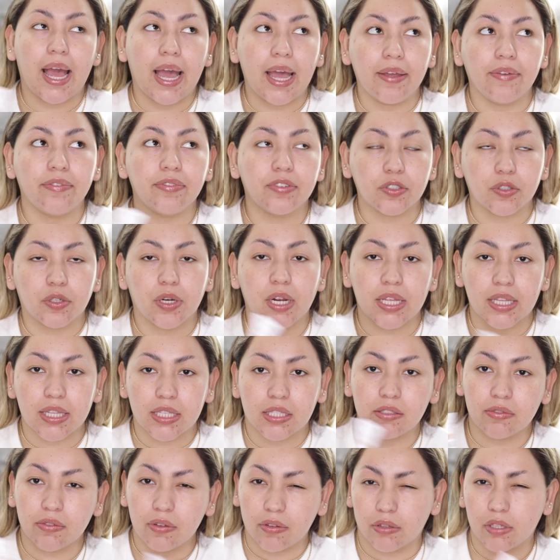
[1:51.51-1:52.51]
I have tried
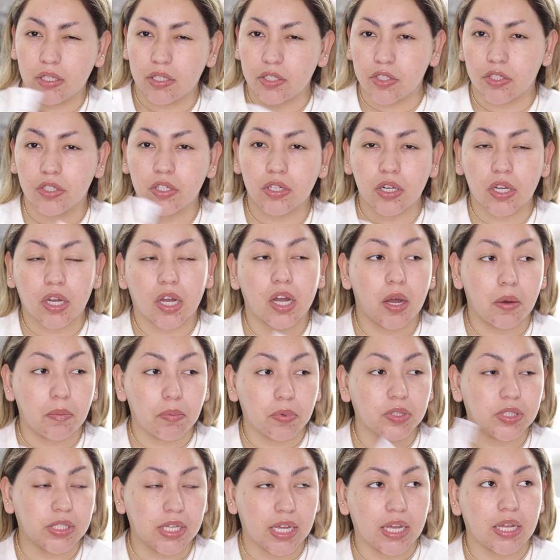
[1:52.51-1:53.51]
this foundation a
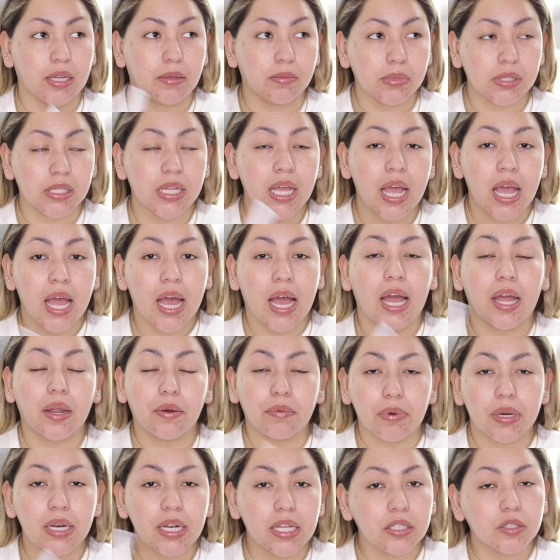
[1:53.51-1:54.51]
couple times. I
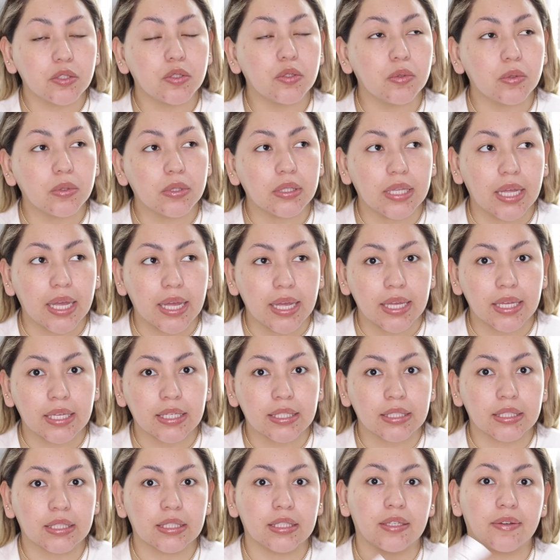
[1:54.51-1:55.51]
really do
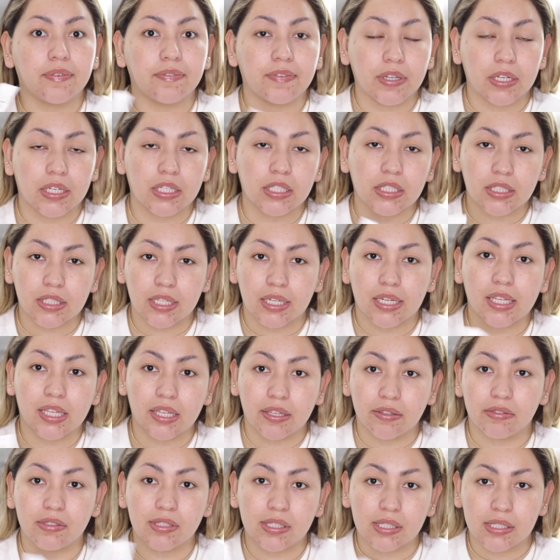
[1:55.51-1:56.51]
like the finish that it
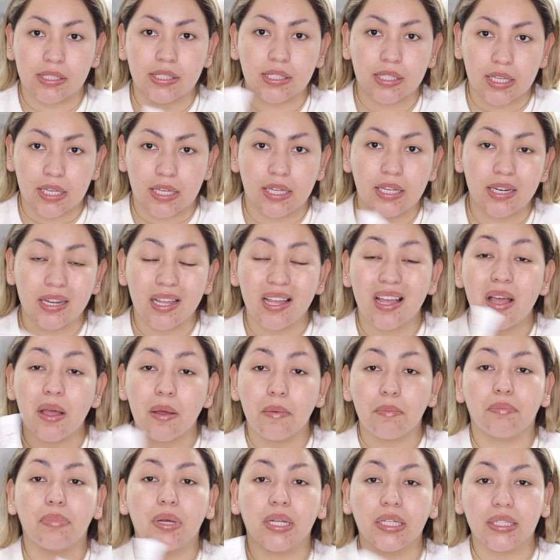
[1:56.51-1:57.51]
gives the skin,
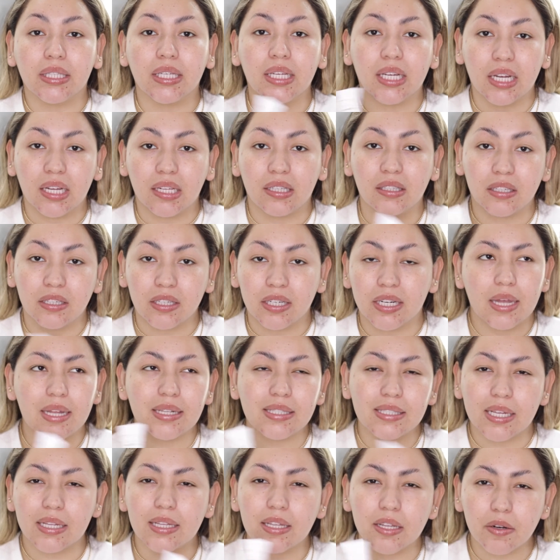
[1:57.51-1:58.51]
but the color,
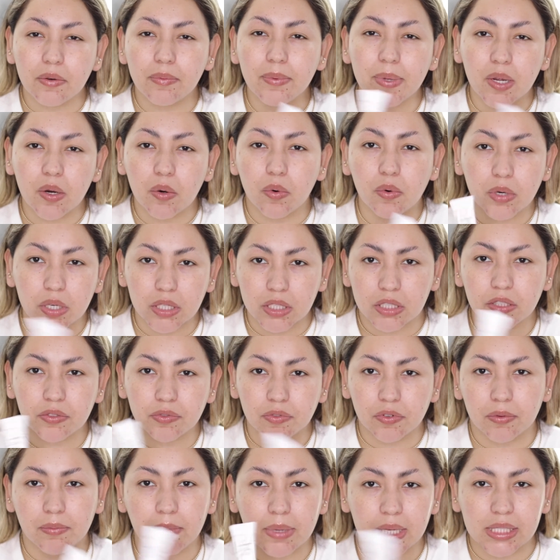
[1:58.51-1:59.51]
it's a little bit orange
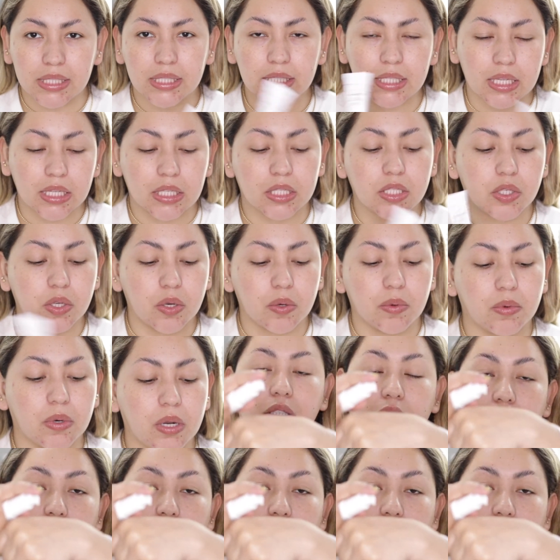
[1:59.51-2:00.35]
for my skin tone.